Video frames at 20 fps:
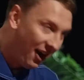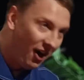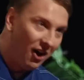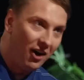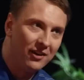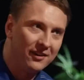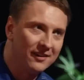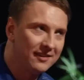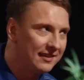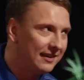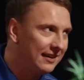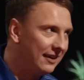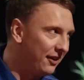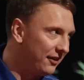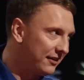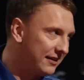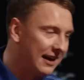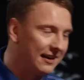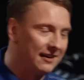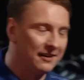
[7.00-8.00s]
Honestly,
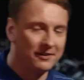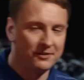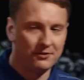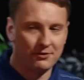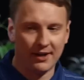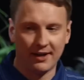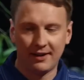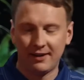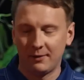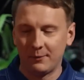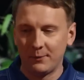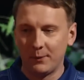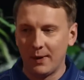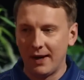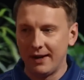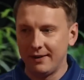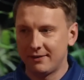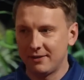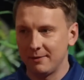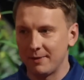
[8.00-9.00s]
lockdown, I was drinking
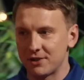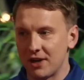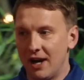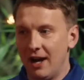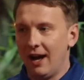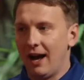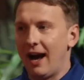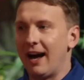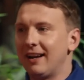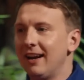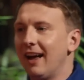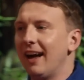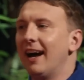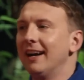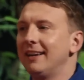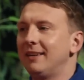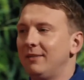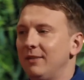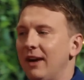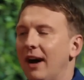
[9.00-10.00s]
way too much.
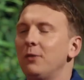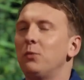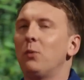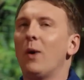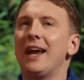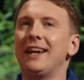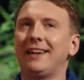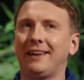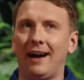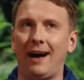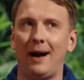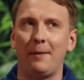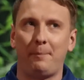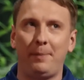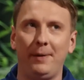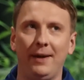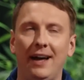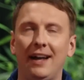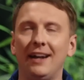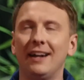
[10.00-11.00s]
I'd wake
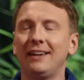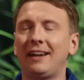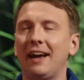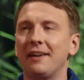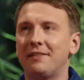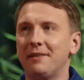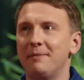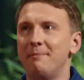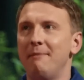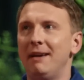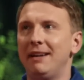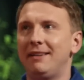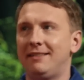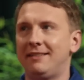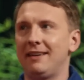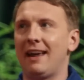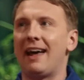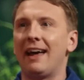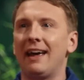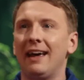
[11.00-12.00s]
up and I'd get to
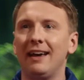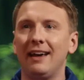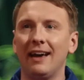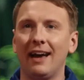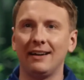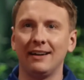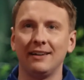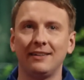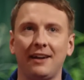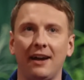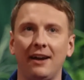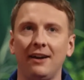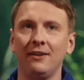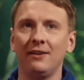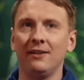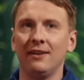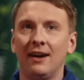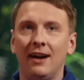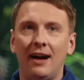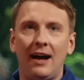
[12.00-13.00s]
midday and I'd
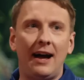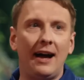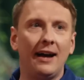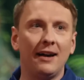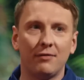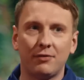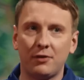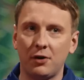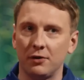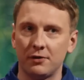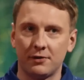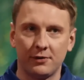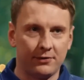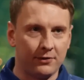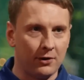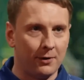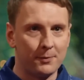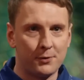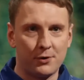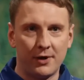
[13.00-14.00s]
go, I have got to
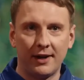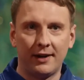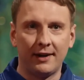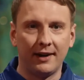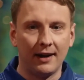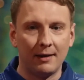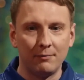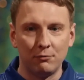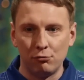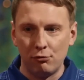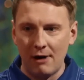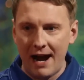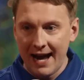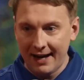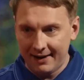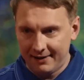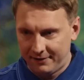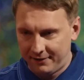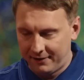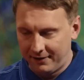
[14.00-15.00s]
stop drinking, I'm
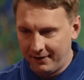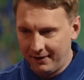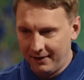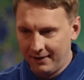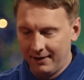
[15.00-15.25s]
wrecked.